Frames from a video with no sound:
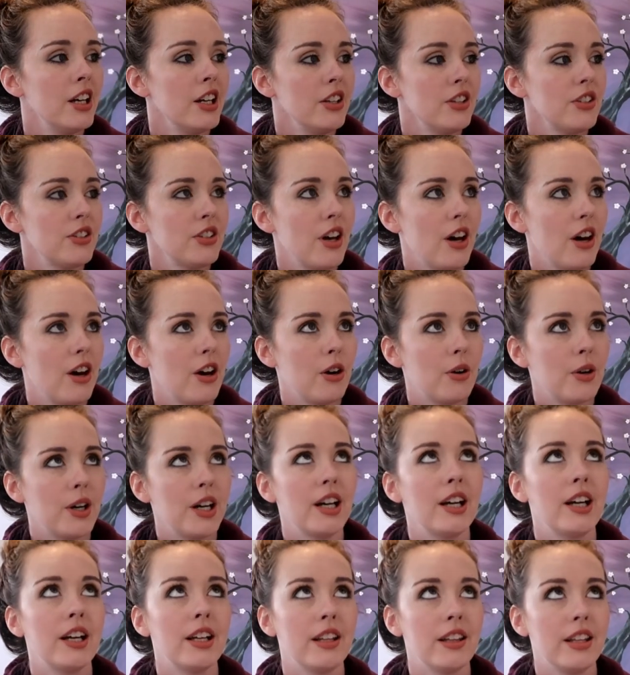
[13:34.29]
So
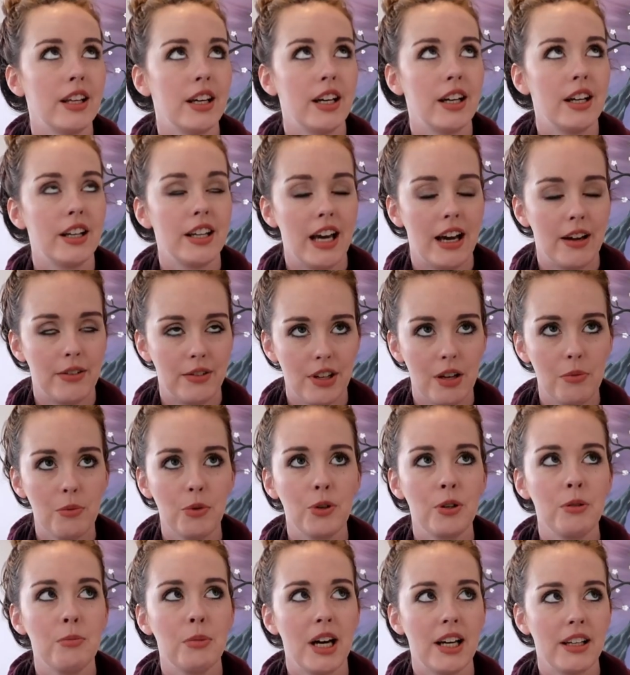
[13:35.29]

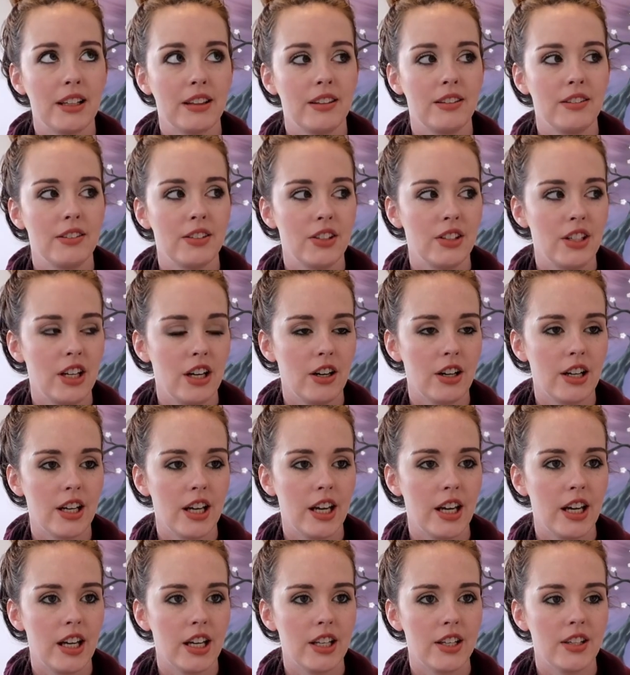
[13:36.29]
demoing back
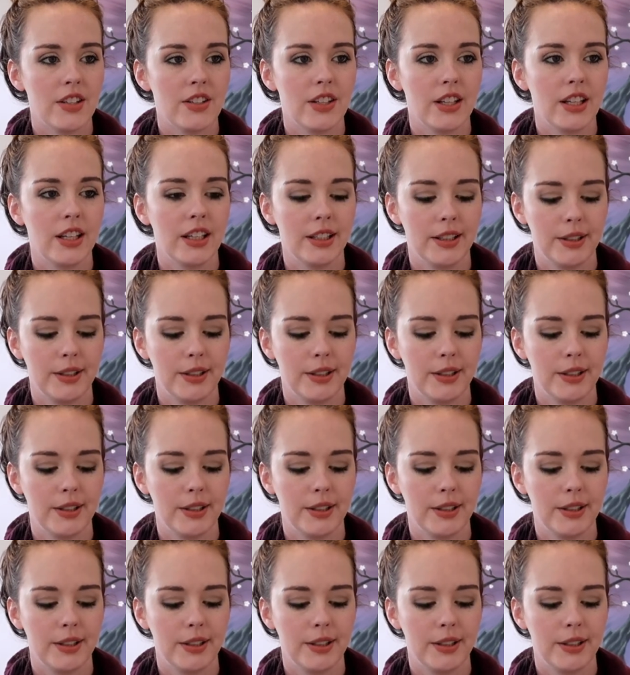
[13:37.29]
staircase,